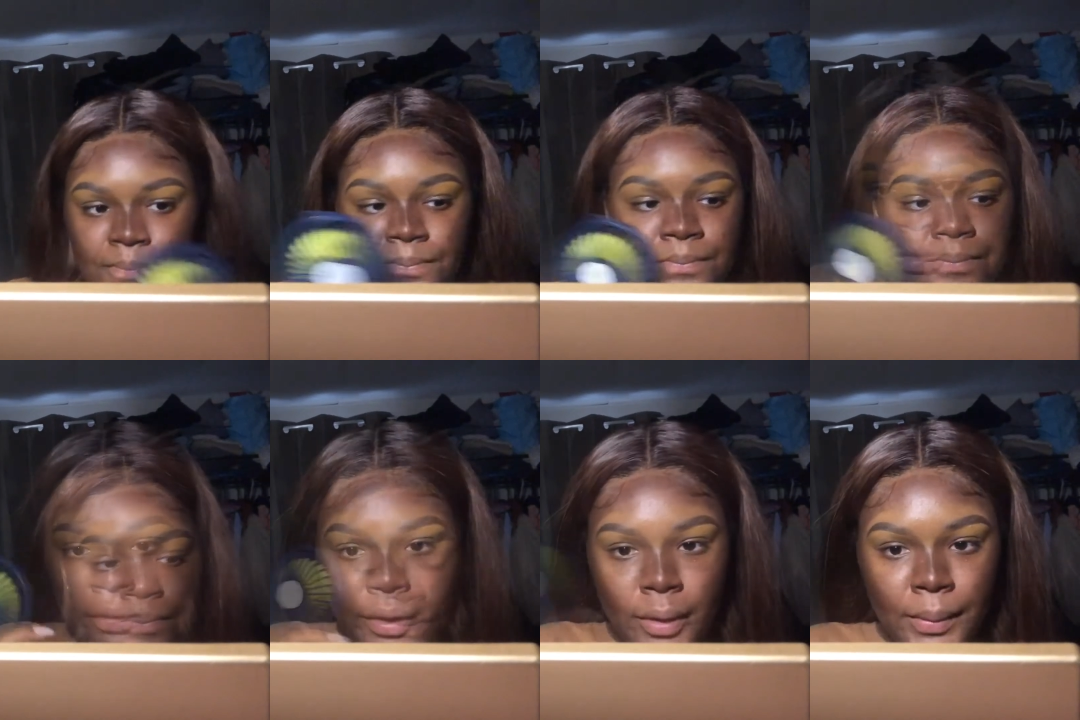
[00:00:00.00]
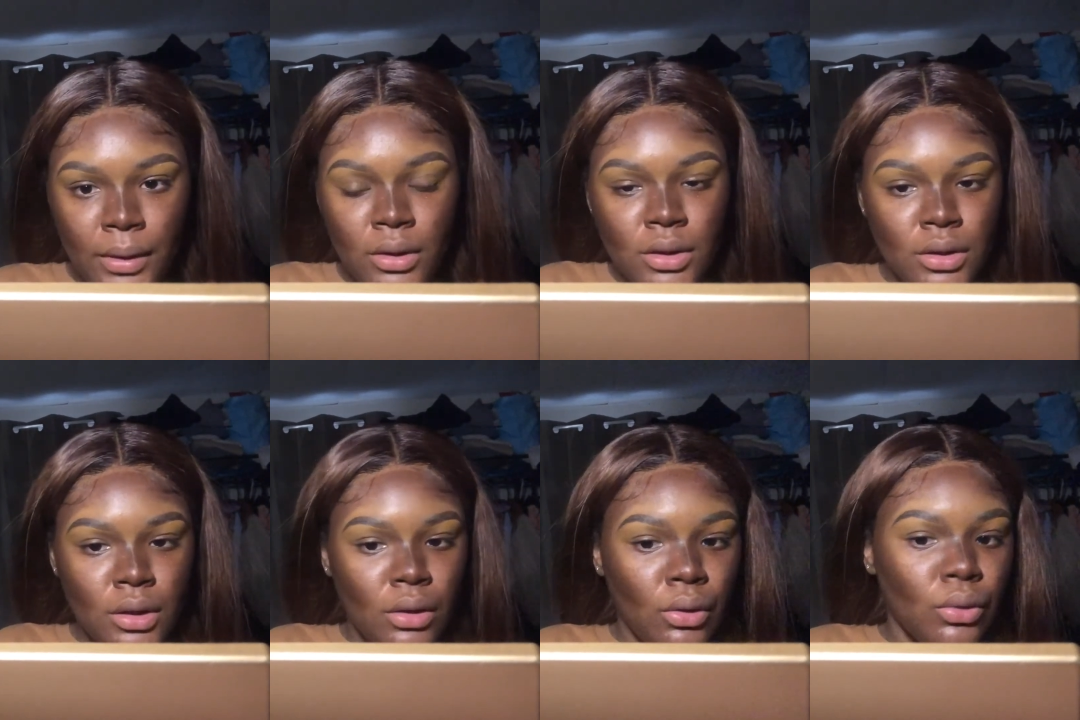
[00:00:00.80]
So I am gonna
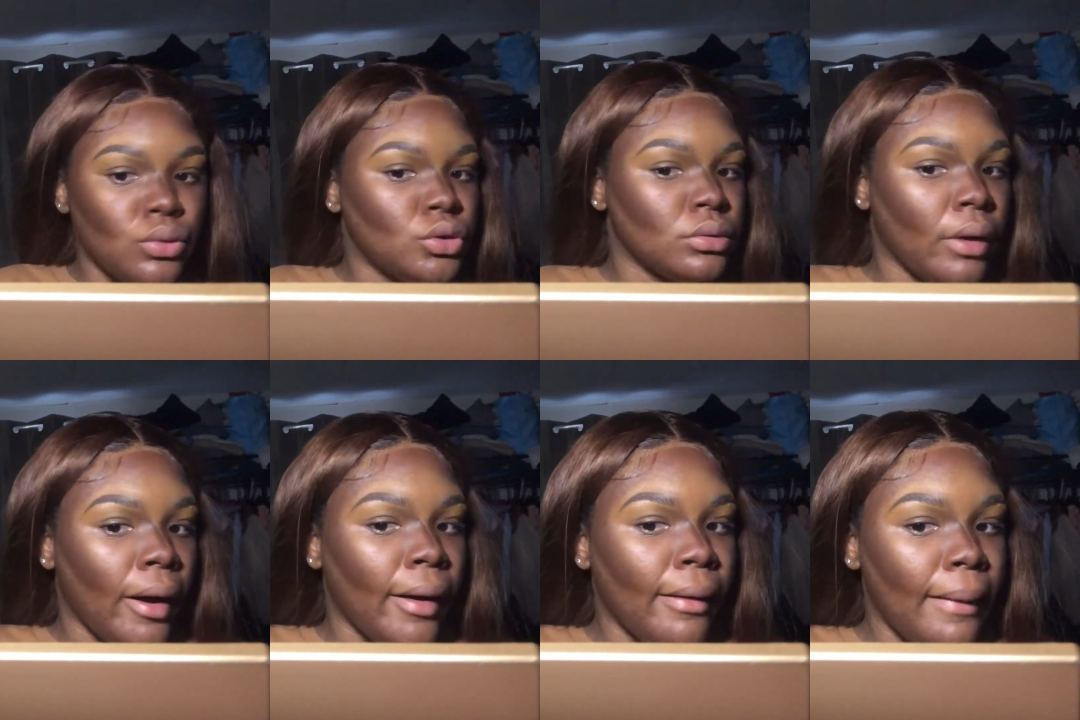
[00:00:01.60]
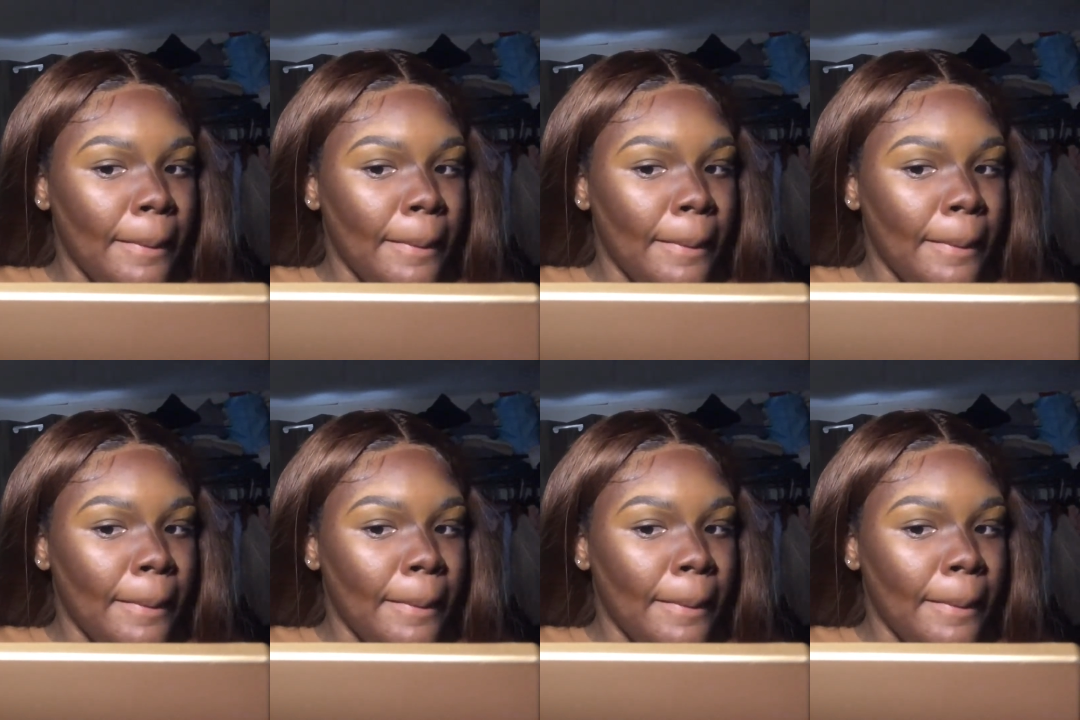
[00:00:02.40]
still try